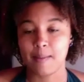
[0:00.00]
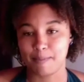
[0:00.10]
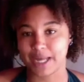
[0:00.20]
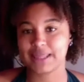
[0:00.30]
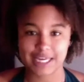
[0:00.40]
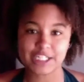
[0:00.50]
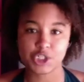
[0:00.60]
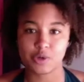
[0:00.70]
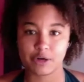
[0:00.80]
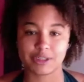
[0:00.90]
but the
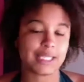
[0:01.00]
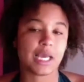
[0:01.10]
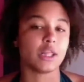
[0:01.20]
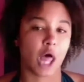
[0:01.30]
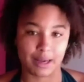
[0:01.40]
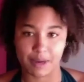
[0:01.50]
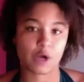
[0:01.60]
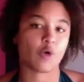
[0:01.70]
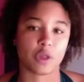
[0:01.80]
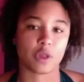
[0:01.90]
issue here is the
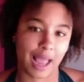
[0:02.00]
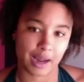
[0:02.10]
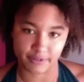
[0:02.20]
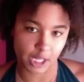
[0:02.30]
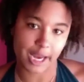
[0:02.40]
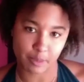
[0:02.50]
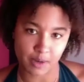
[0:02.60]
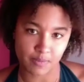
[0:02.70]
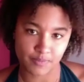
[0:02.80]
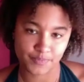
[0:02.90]
alignment or the lack of alignment.